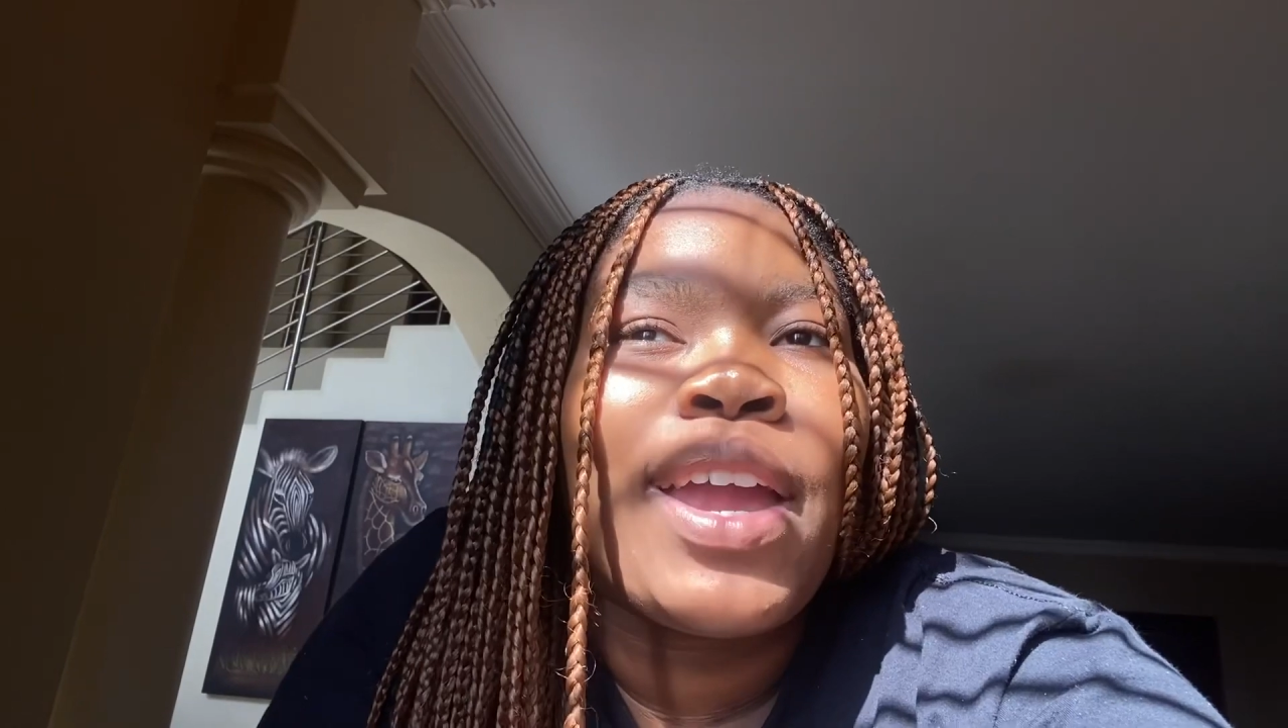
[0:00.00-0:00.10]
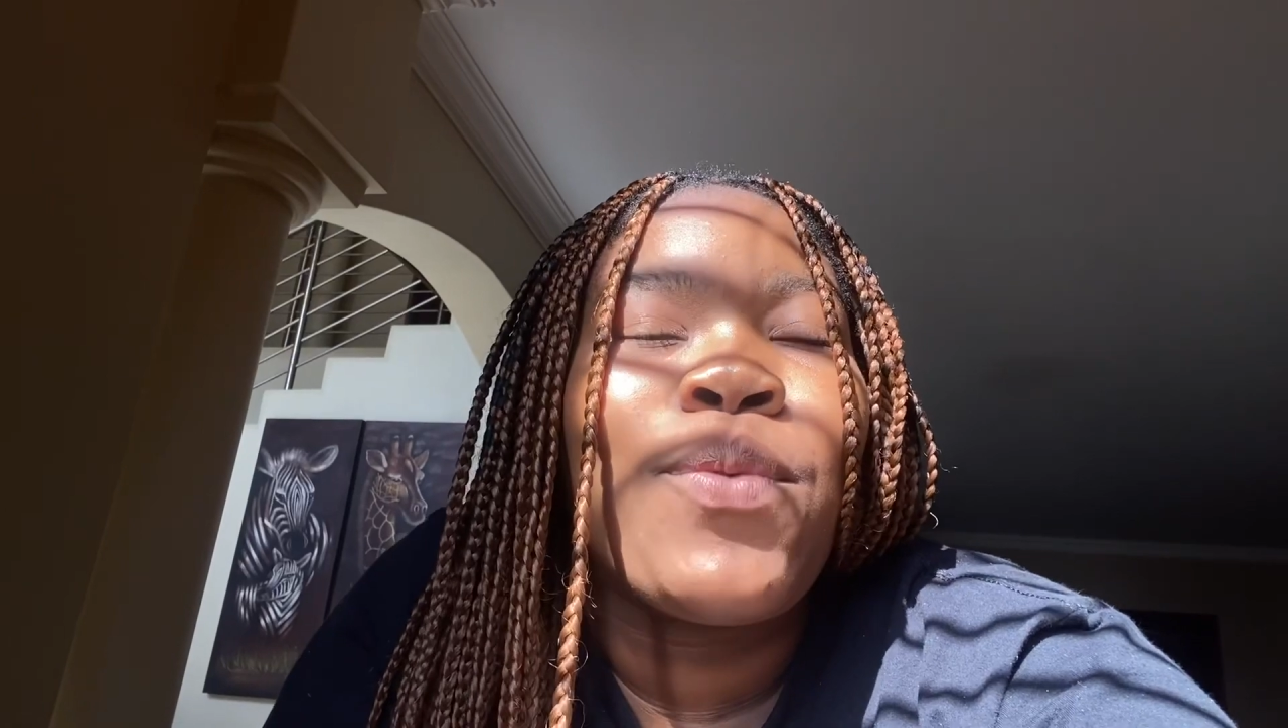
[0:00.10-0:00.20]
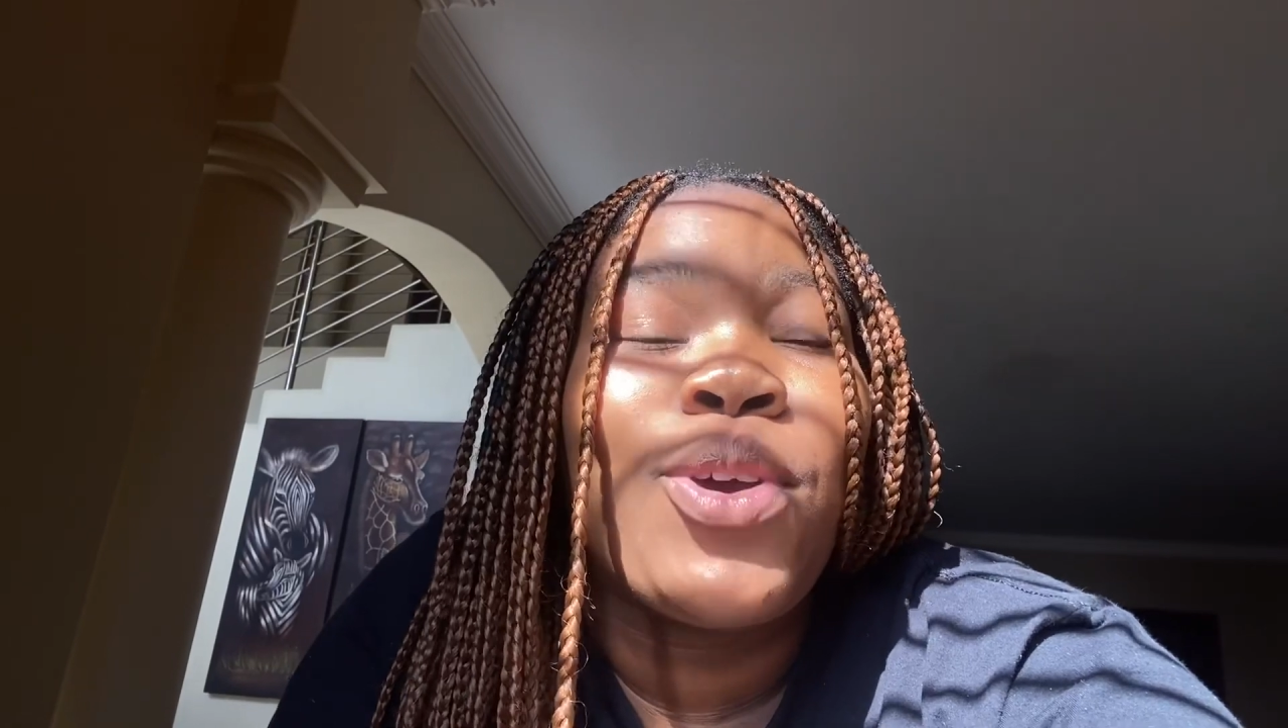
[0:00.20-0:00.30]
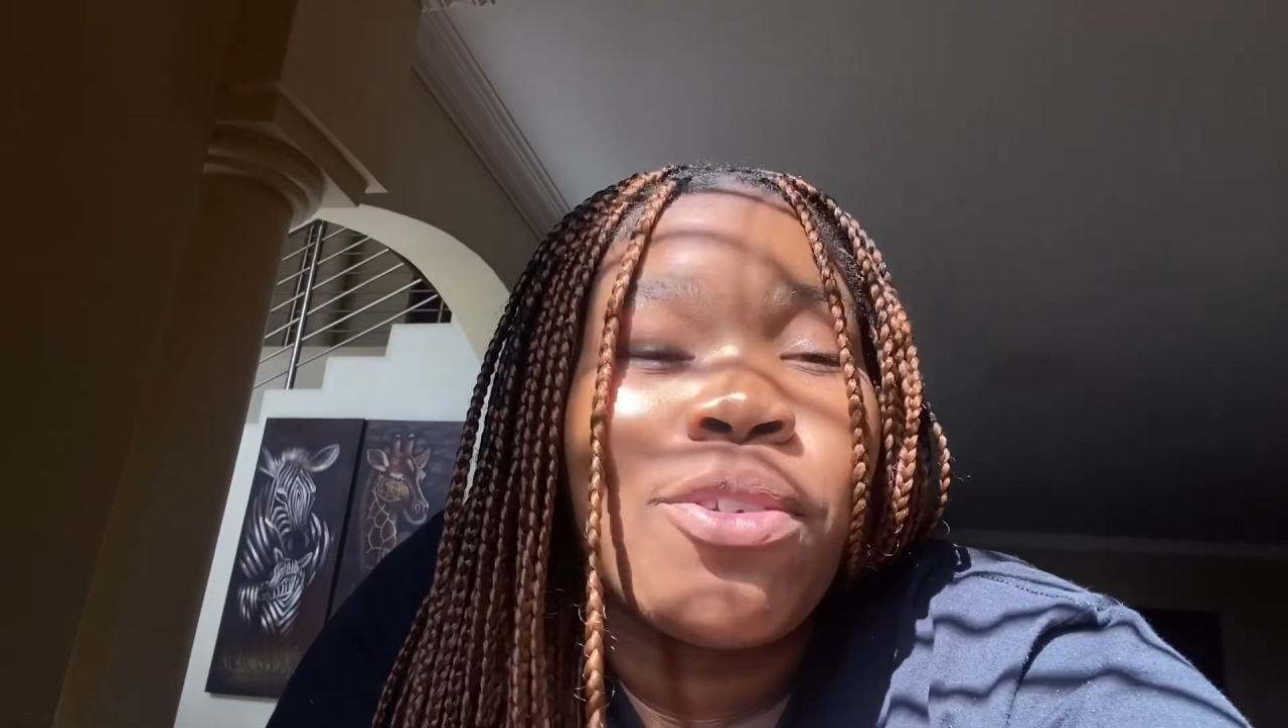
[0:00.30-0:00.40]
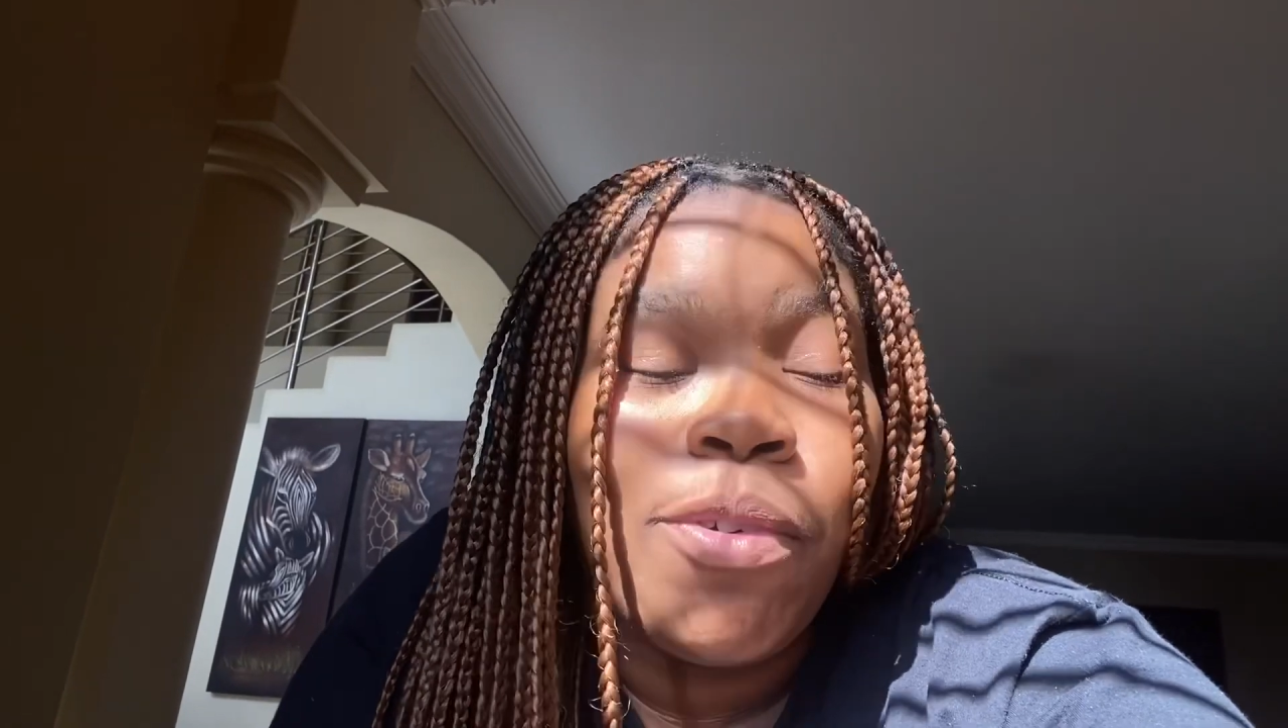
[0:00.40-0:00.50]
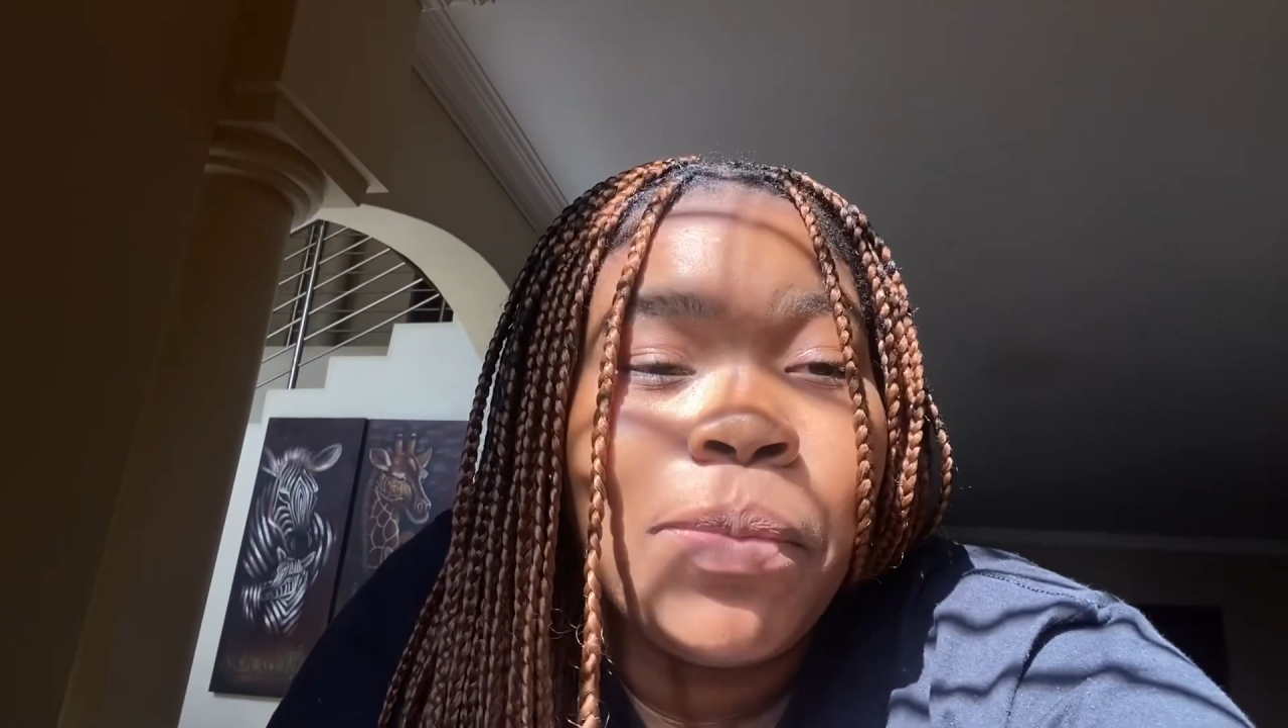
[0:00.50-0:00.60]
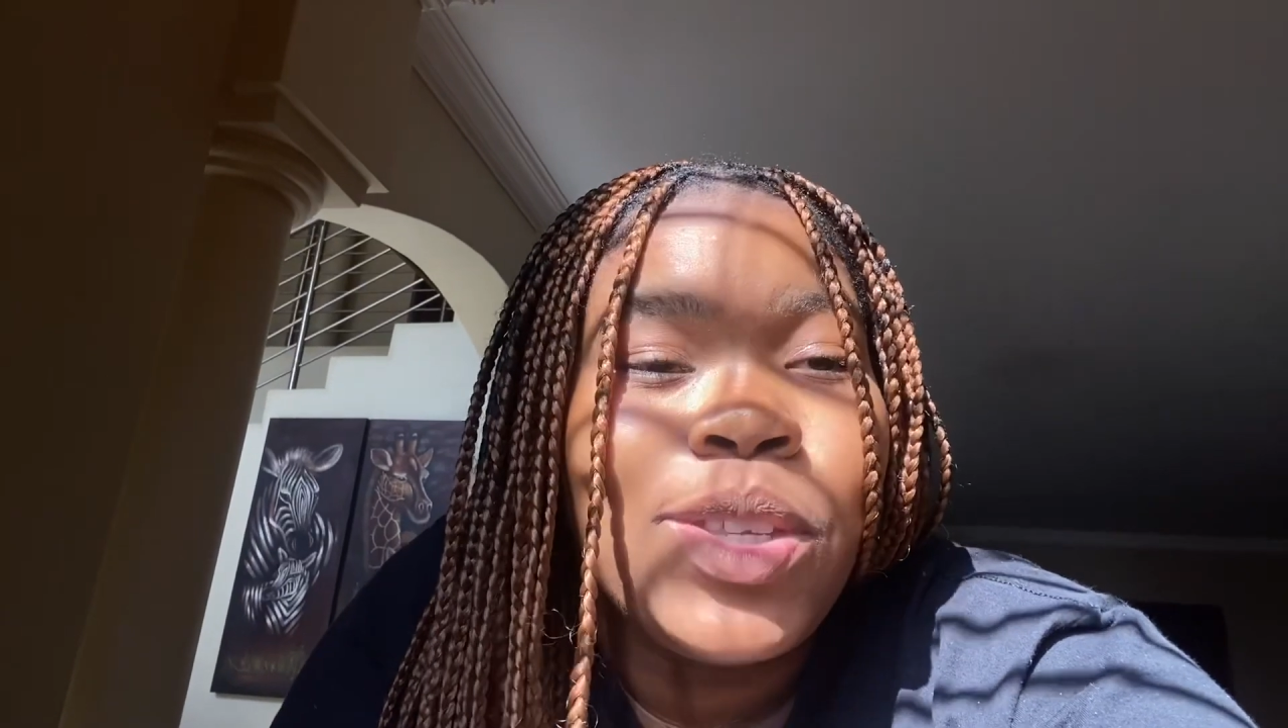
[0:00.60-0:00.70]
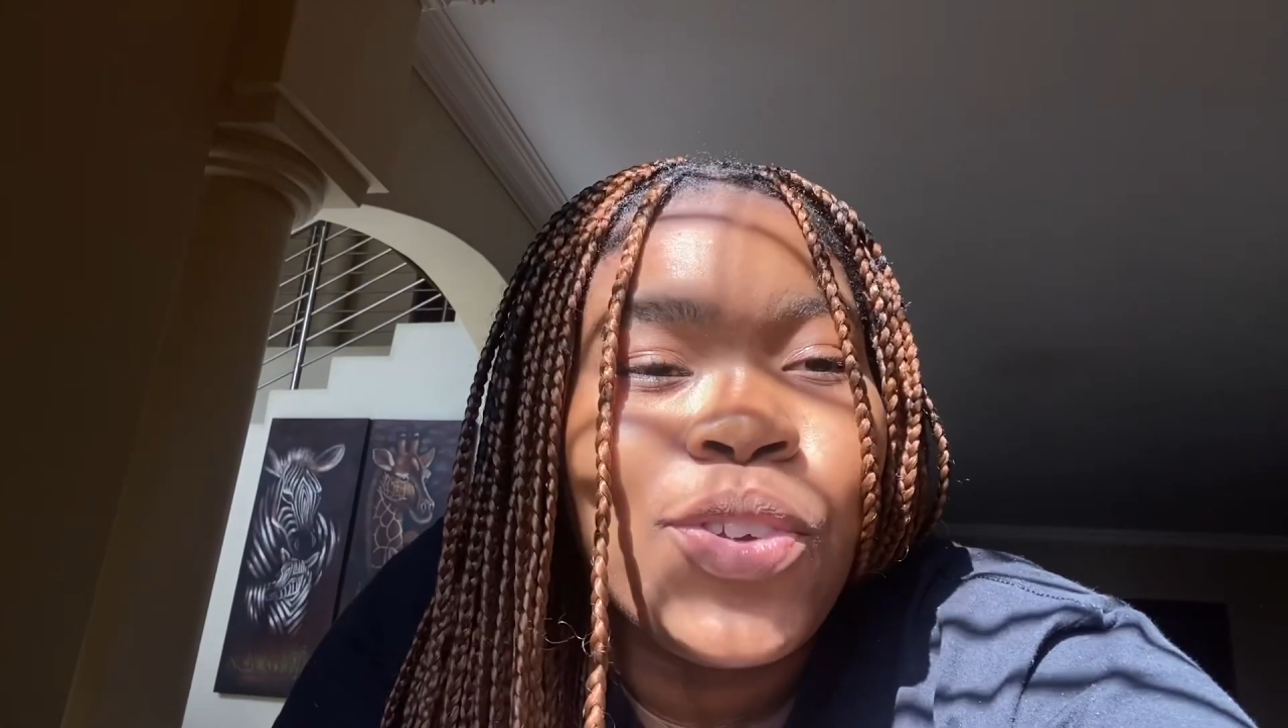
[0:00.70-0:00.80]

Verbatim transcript: we're gonna film this